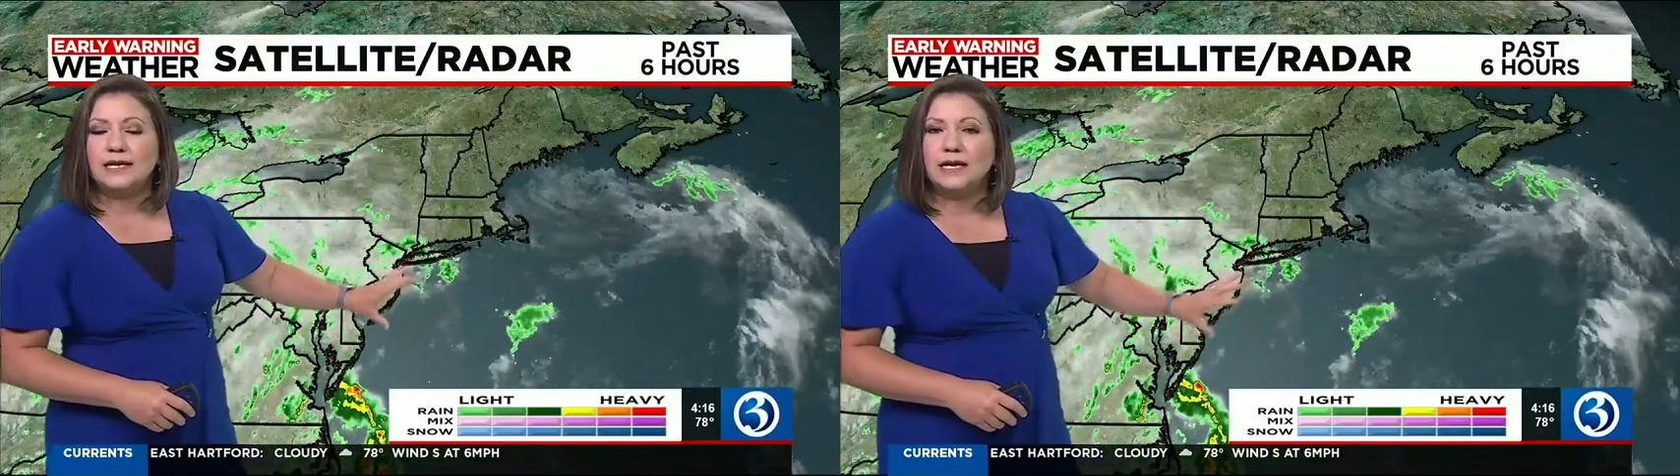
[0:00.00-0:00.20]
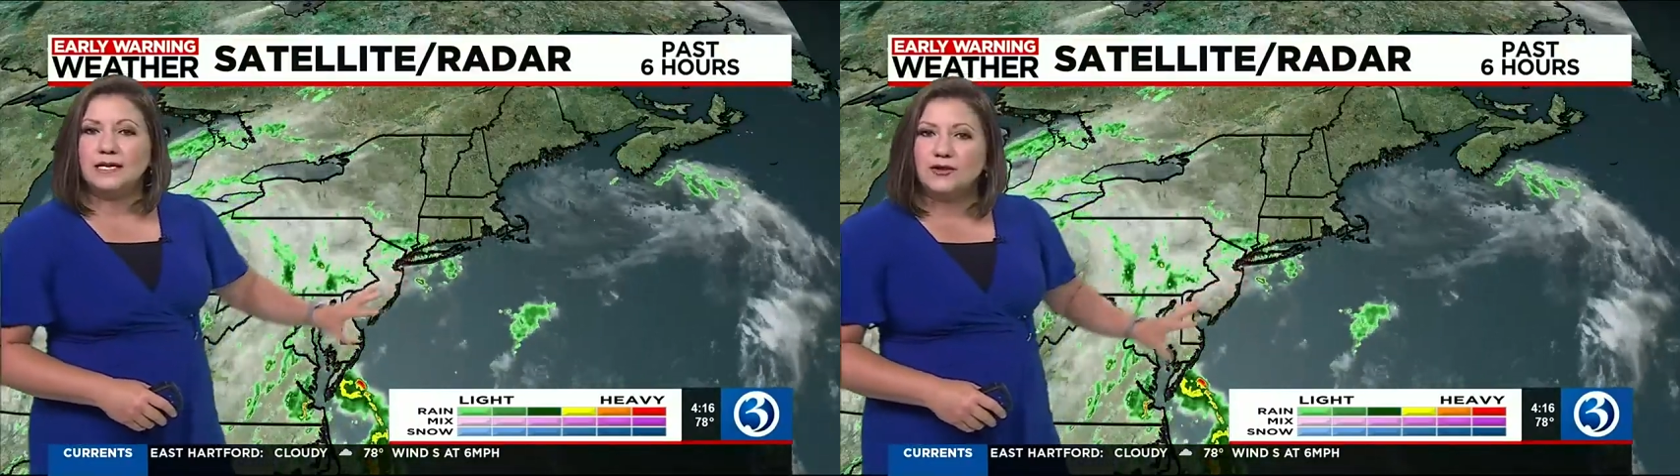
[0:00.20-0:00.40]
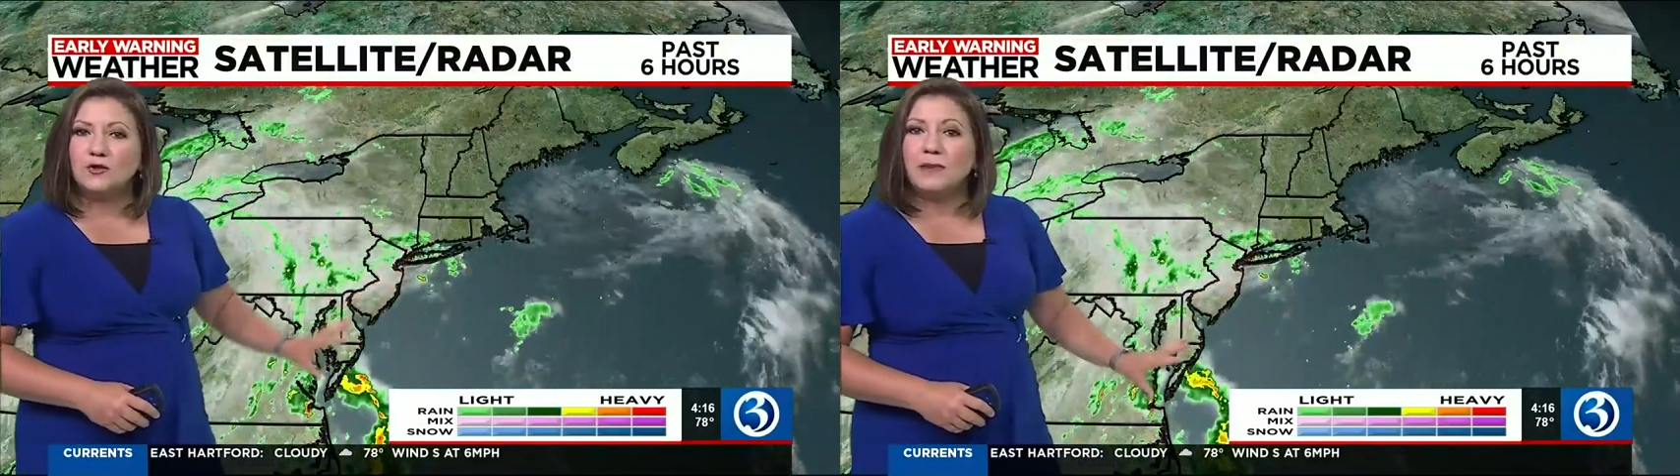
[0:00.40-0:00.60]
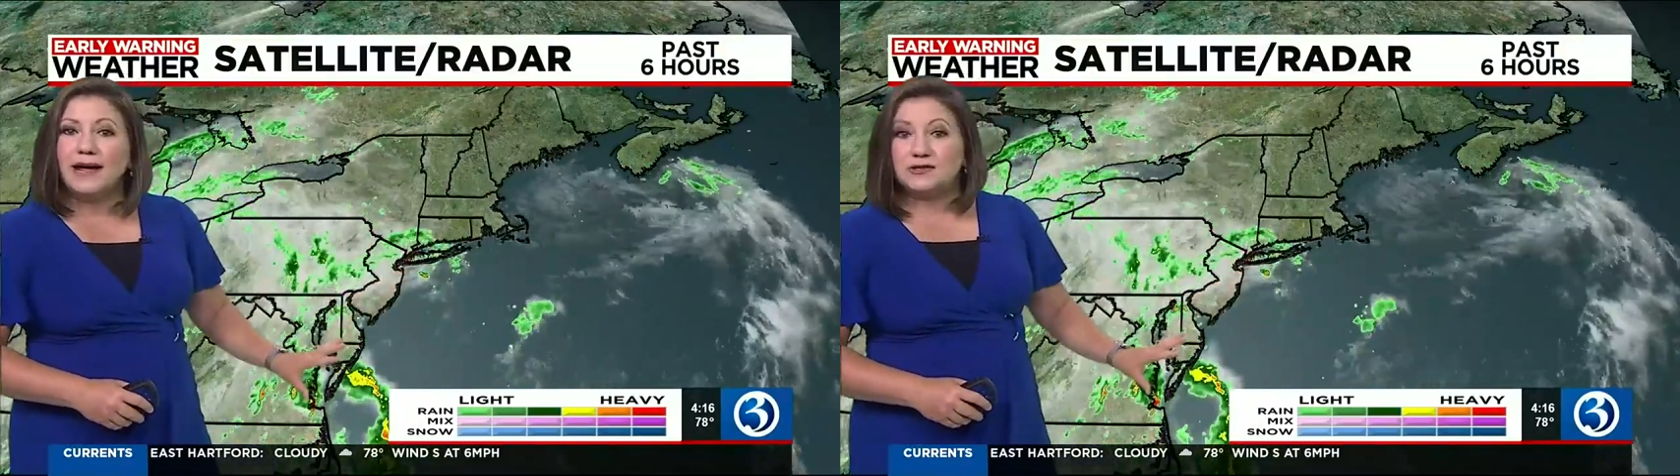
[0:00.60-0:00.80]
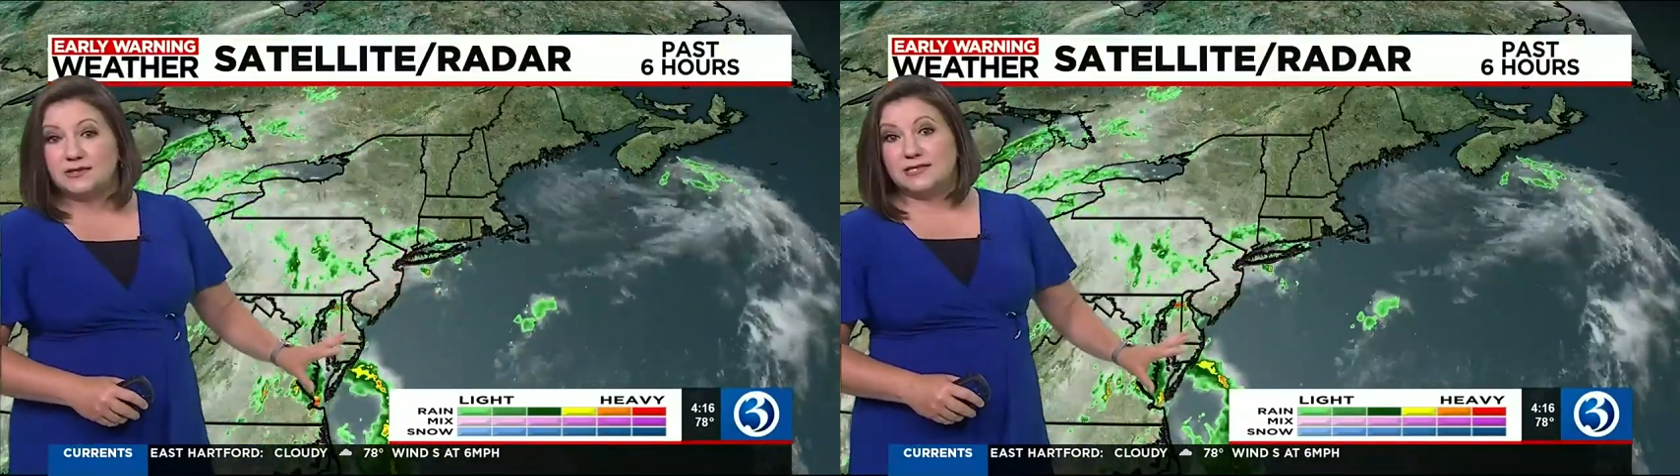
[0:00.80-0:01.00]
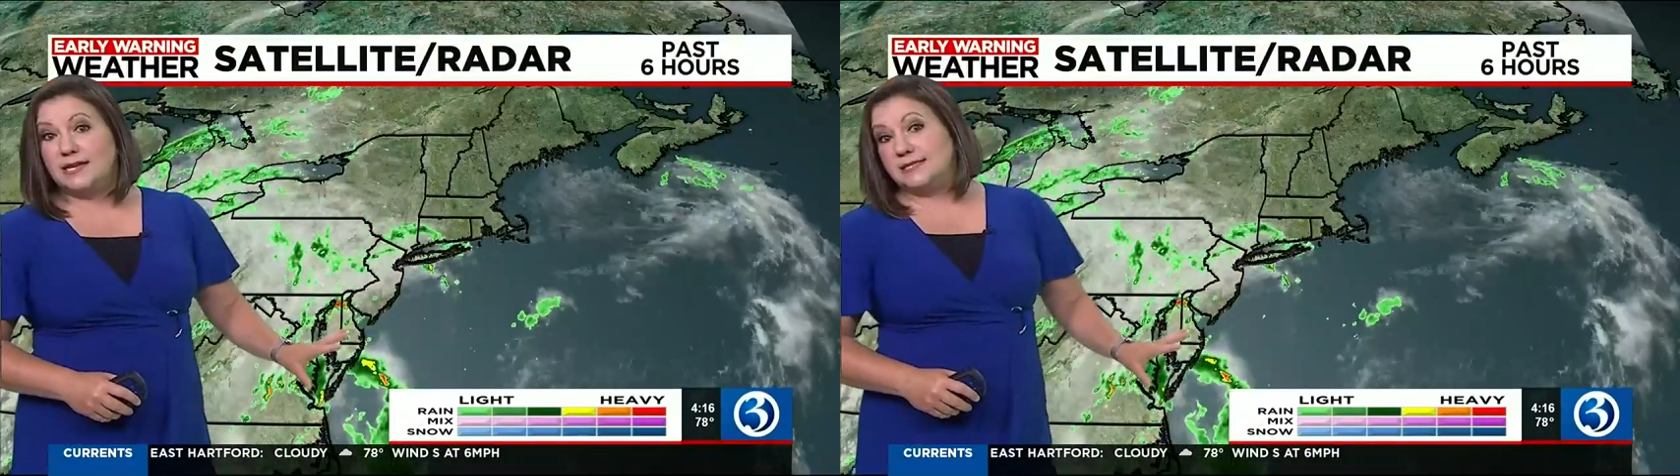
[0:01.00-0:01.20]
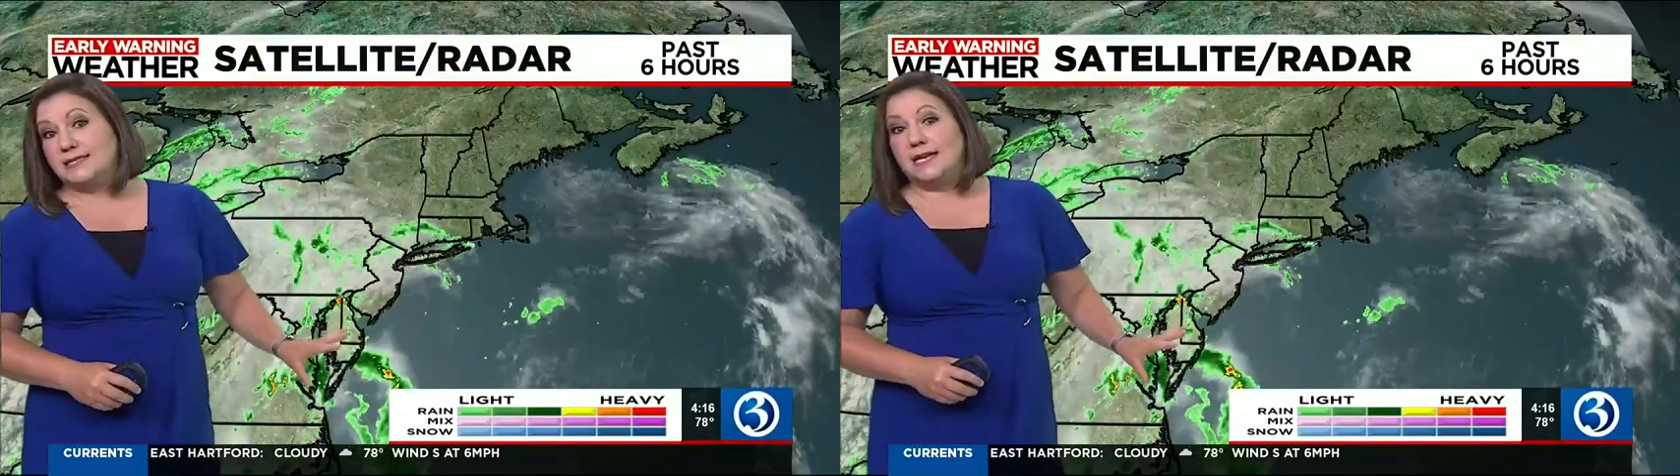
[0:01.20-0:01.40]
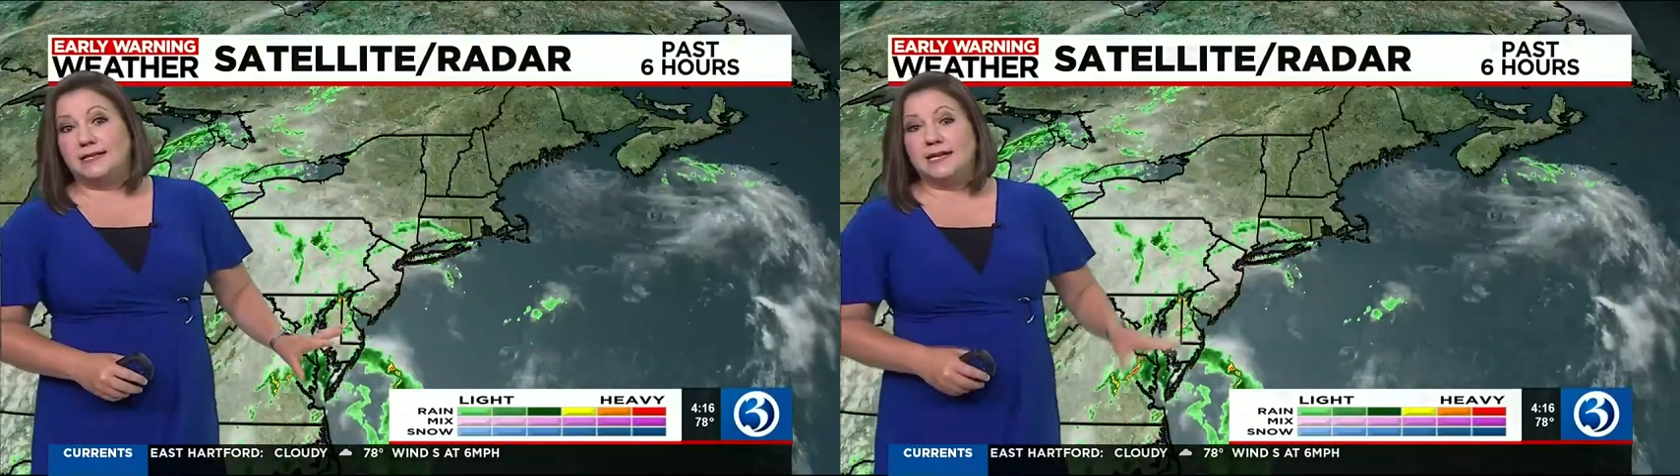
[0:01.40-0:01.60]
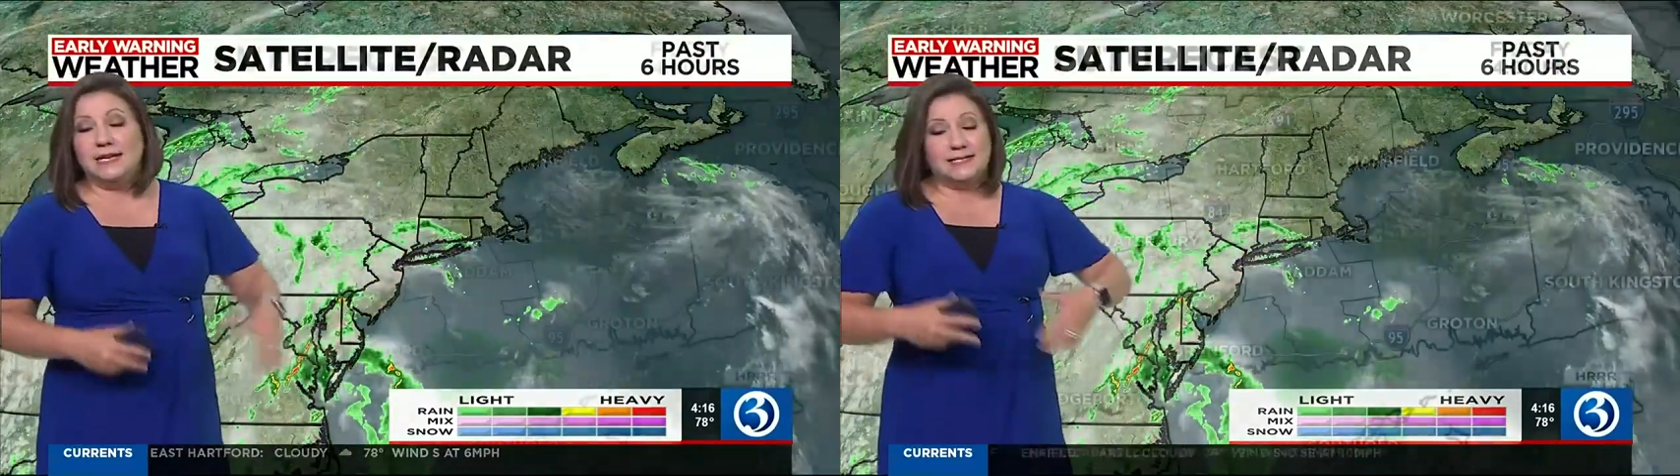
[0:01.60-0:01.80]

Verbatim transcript: another batch that's set